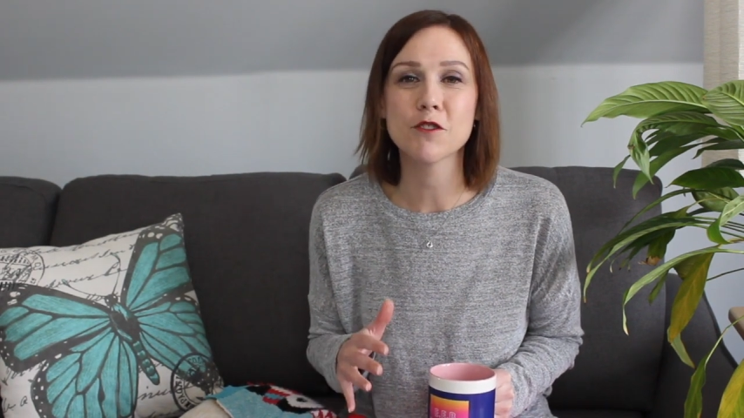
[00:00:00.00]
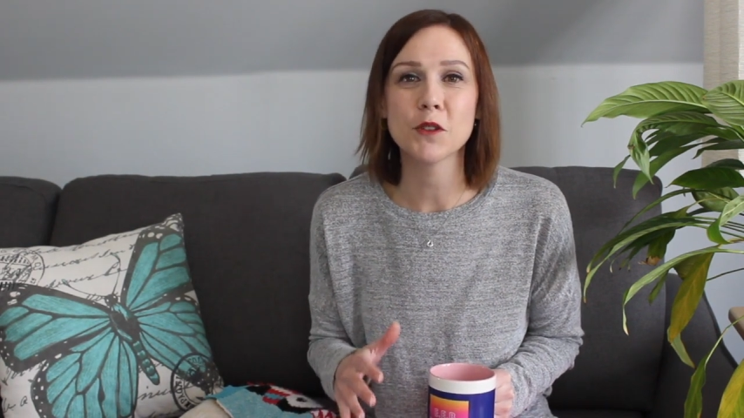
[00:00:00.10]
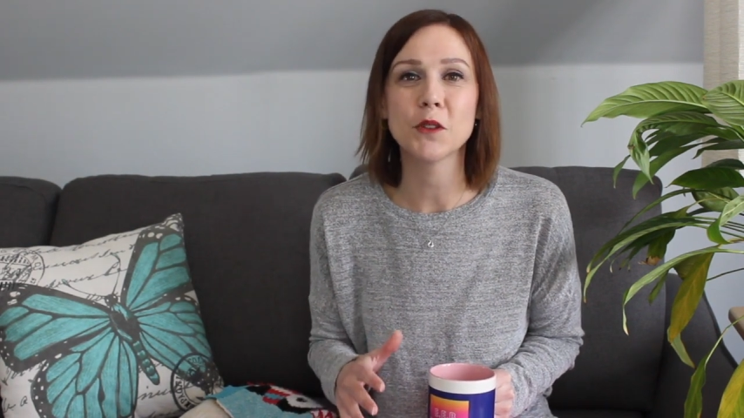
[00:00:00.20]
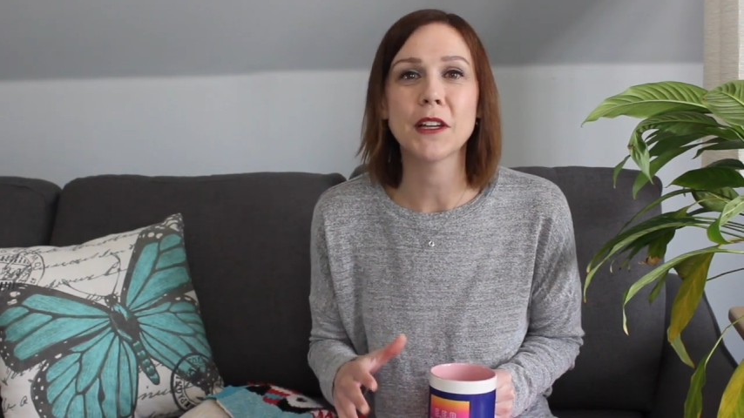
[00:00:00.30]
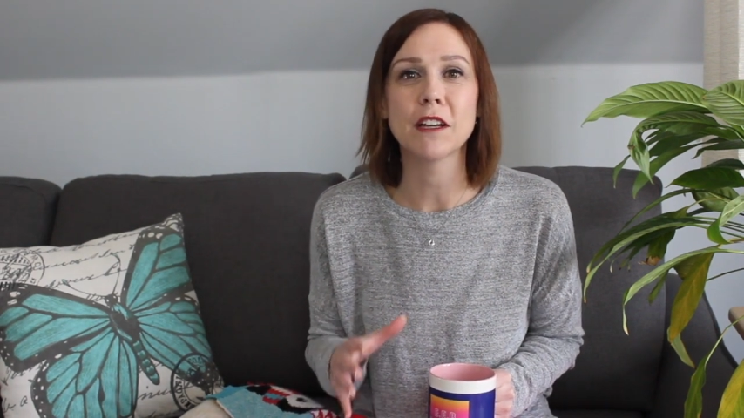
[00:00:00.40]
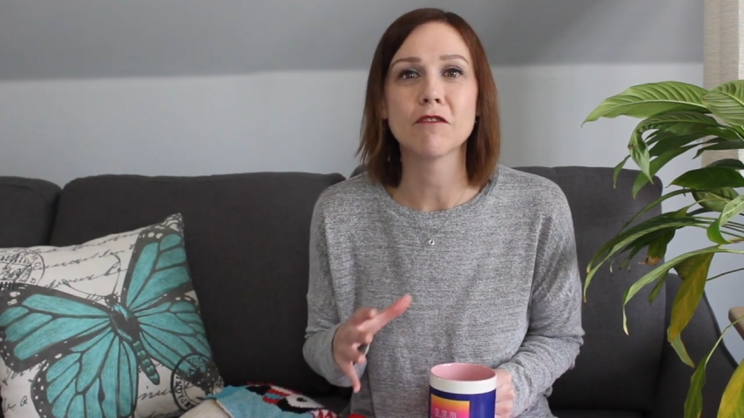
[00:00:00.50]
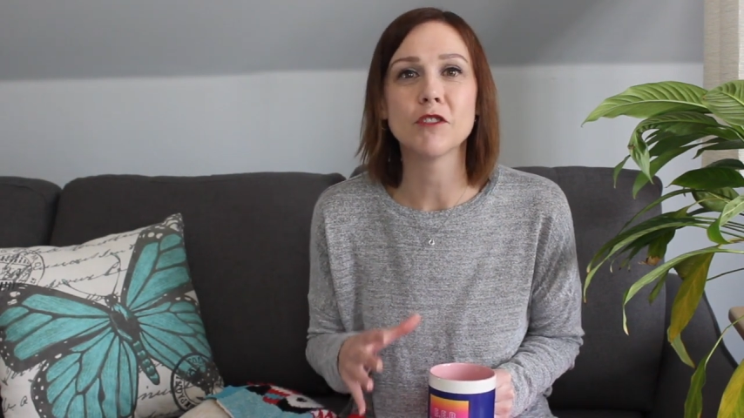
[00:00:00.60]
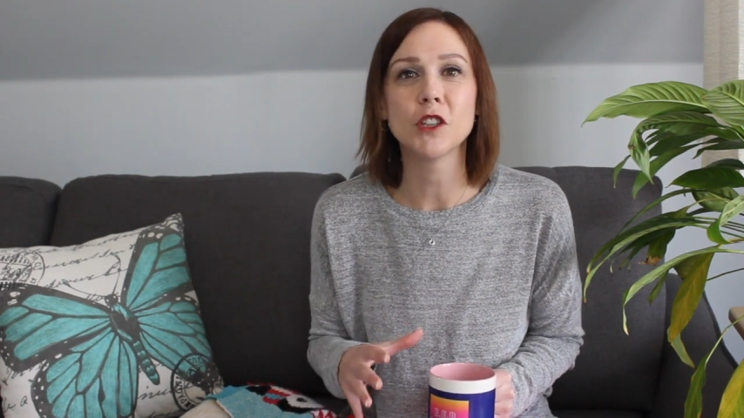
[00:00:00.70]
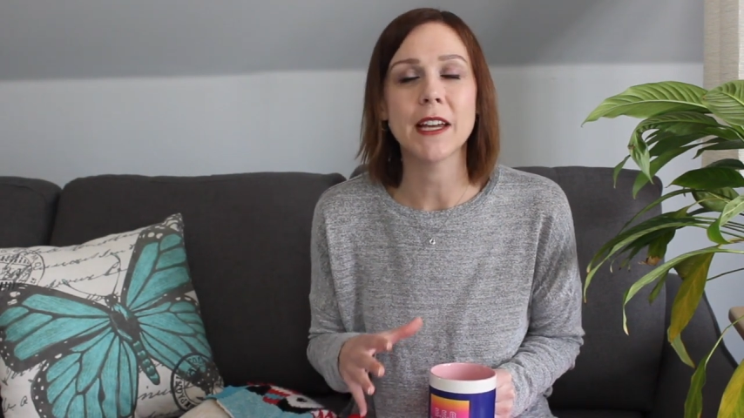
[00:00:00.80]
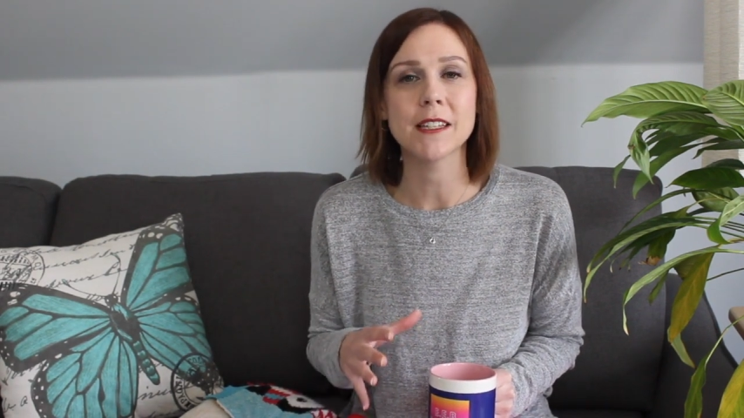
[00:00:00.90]
truly and
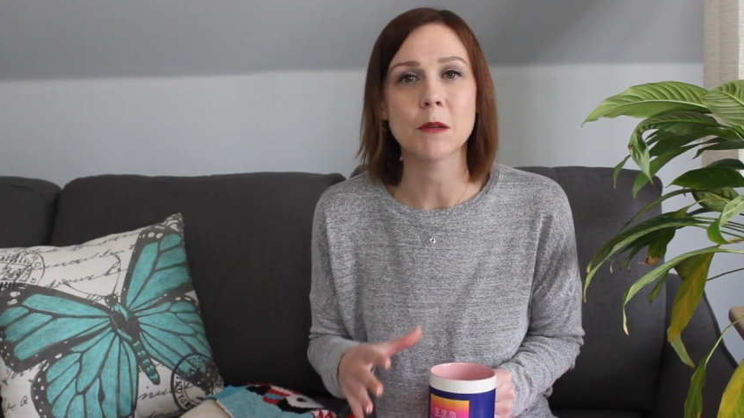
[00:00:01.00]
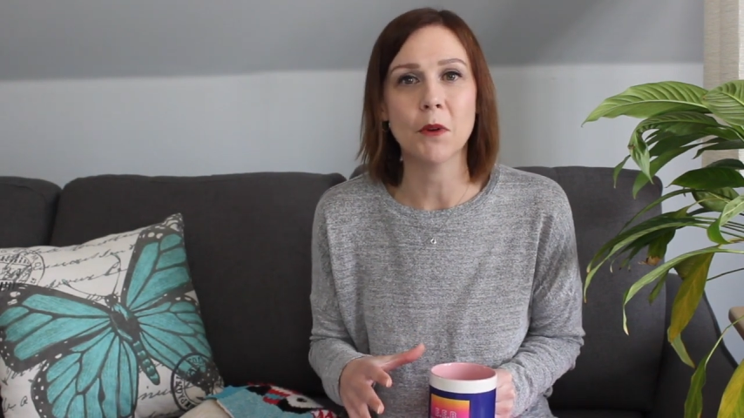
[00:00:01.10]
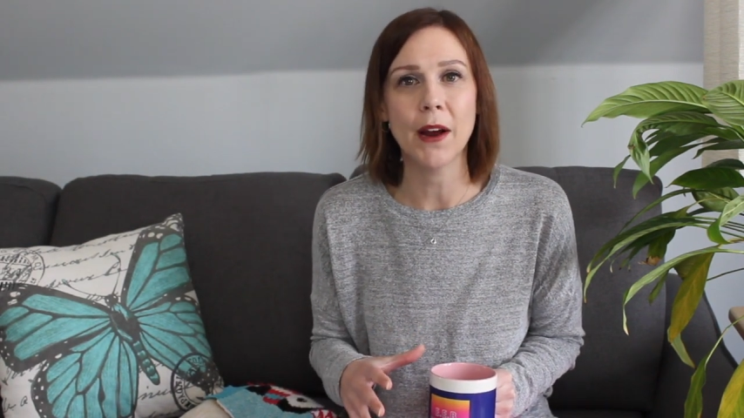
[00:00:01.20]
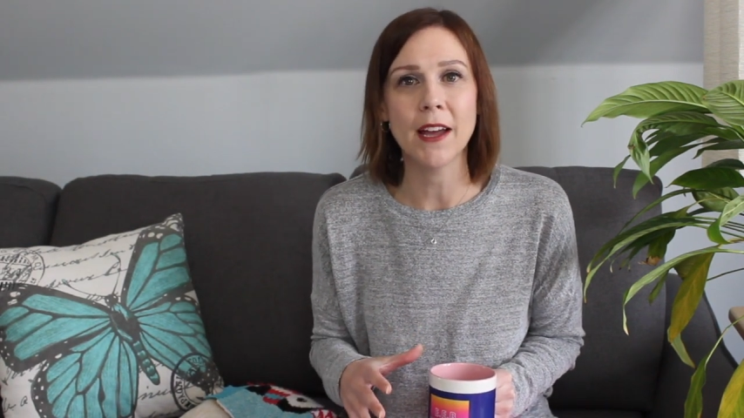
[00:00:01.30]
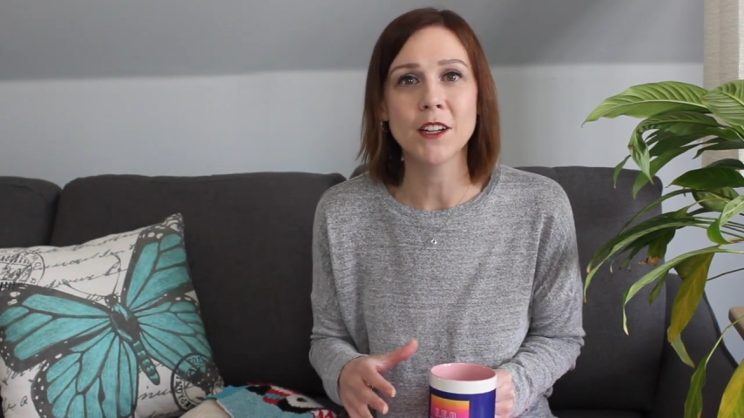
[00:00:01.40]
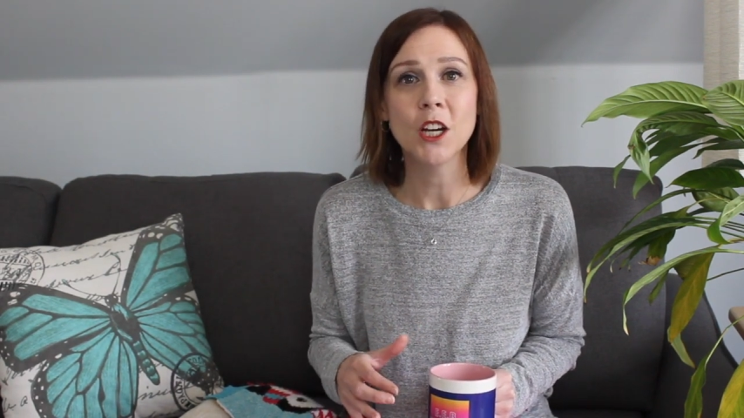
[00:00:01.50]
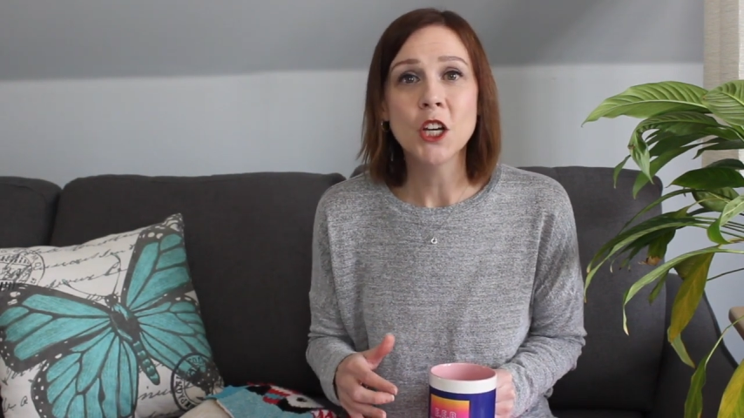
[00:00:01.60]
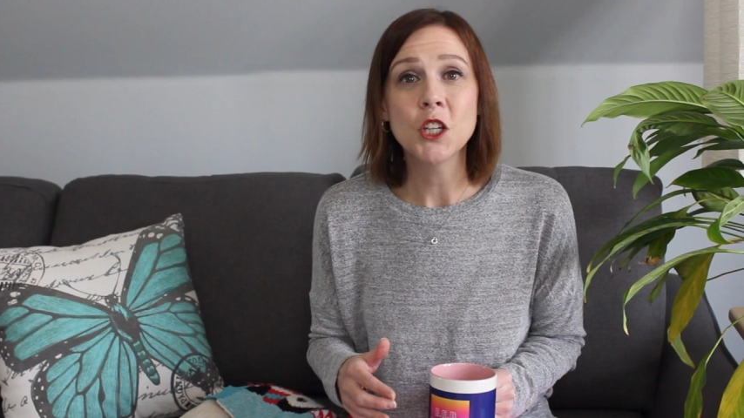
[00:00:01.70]
fully as a brand,